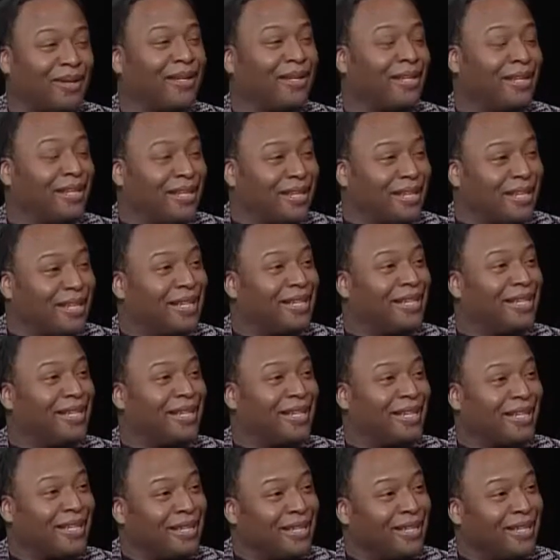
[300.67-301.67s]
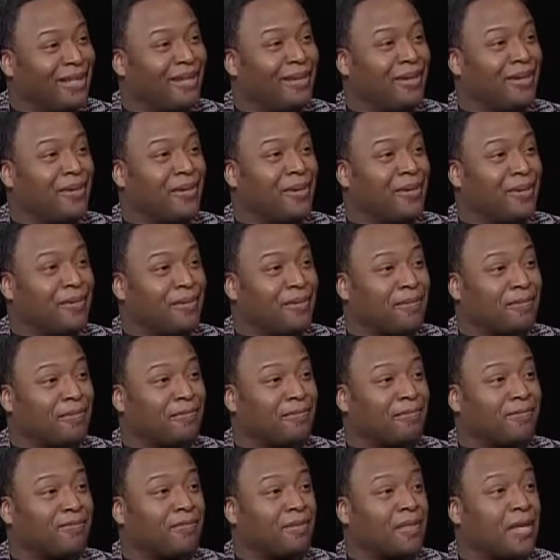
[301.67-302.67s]
pretty much had
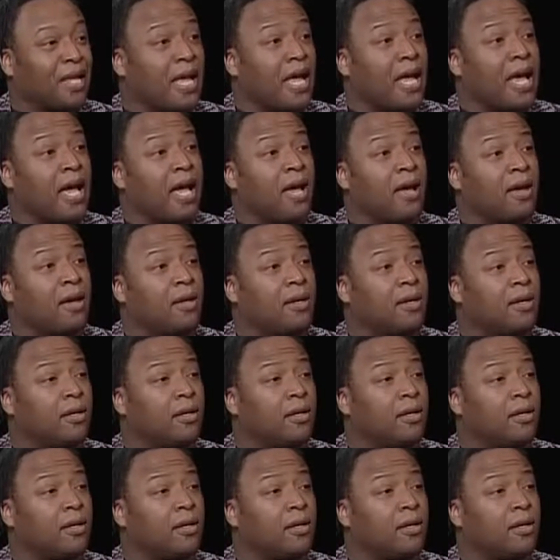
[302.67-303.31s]
your family